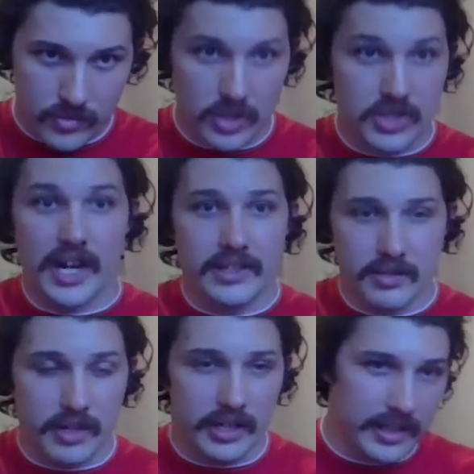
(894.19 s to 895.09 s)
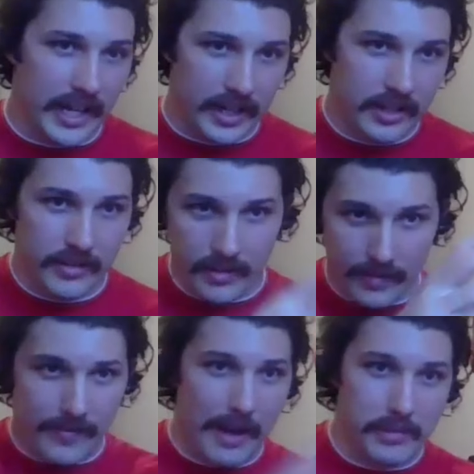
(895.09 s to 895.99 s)
trajectory, like
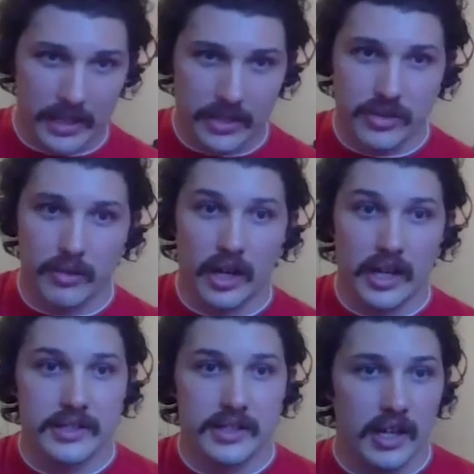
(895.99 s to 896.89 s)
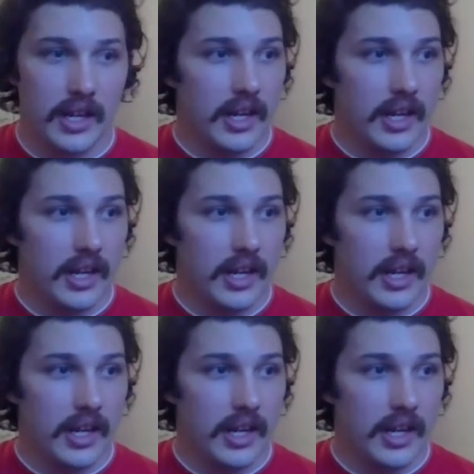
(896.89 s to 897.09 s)
a family tree-wise.